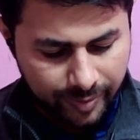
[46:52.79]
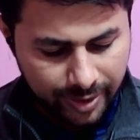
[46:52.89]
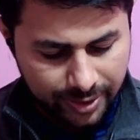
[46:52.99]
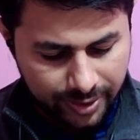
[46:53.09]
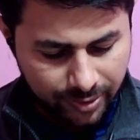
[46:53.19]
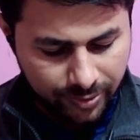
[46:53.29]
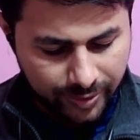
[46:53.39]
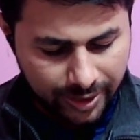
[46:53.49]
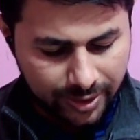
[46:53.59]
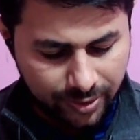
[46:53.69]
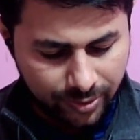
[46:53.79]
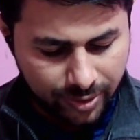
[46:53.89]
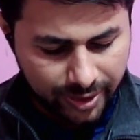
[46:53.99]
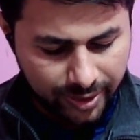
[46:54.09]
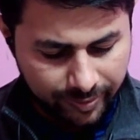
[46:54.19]
plus Q1
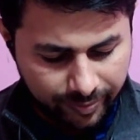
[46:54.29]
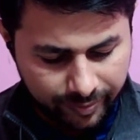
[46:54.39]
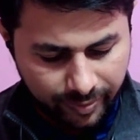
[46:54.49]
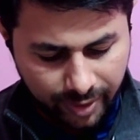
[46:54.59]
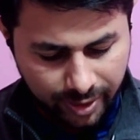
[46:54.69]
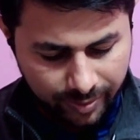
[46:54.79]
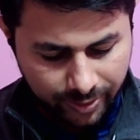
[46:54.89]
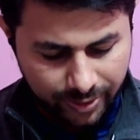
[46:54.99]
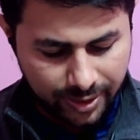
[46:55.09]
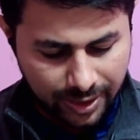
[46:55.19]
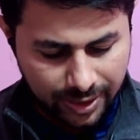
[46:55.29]
Q3 upon